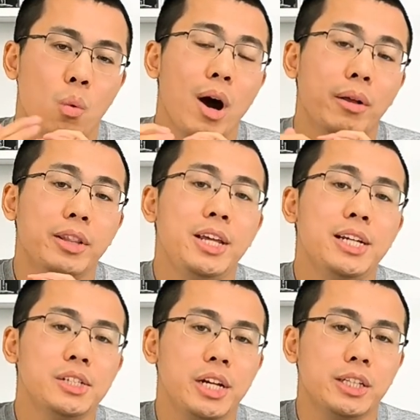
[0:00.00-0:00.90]
Well,
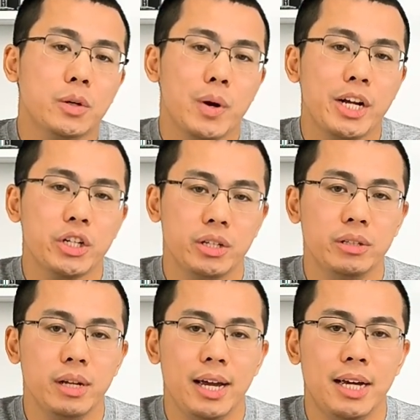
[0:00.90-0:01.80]
this
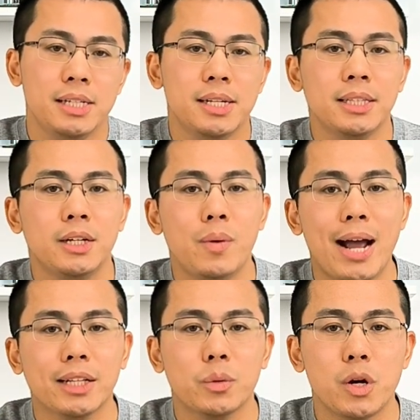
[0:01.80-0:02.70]
iteration is a
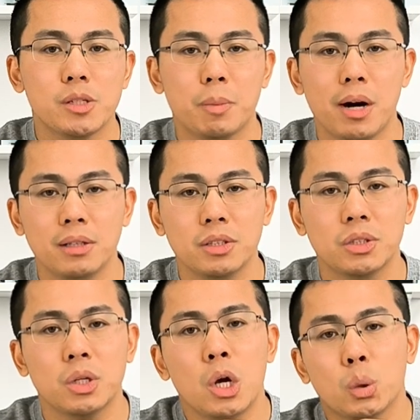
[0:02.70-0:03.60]
direct
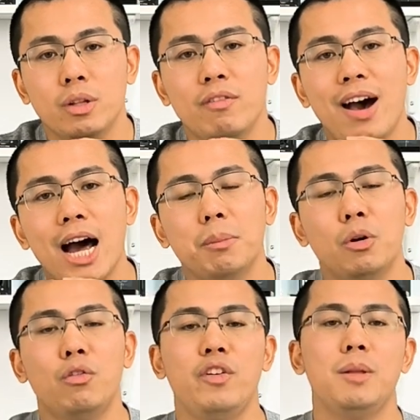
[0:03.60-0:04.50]
response to the
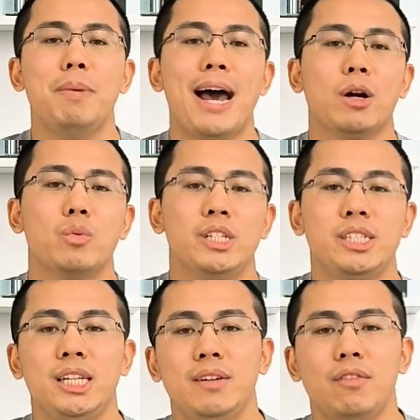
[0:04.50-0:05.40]
valuable feedback
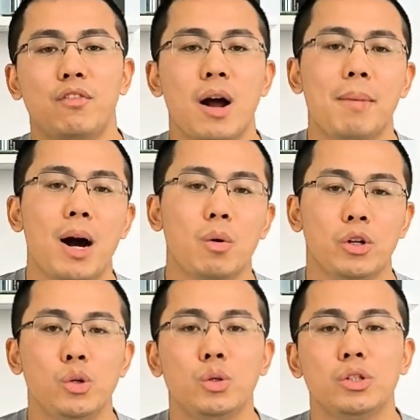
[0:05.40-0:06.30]
received from our
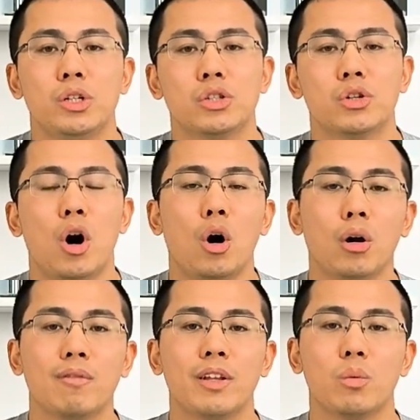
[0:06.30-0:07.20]
users all
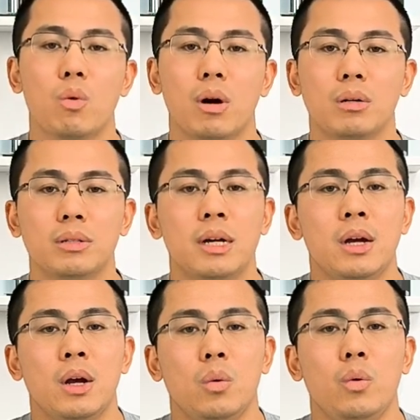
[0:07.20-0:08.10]
over the world
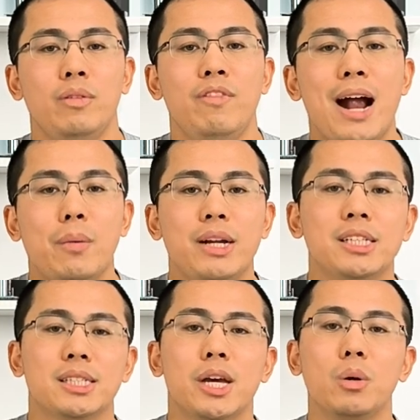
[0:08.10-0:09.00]
with varying
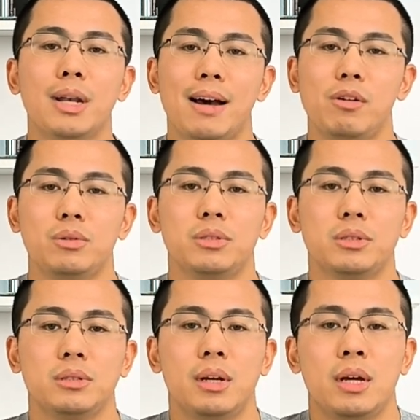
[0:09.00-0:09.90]
skill levels.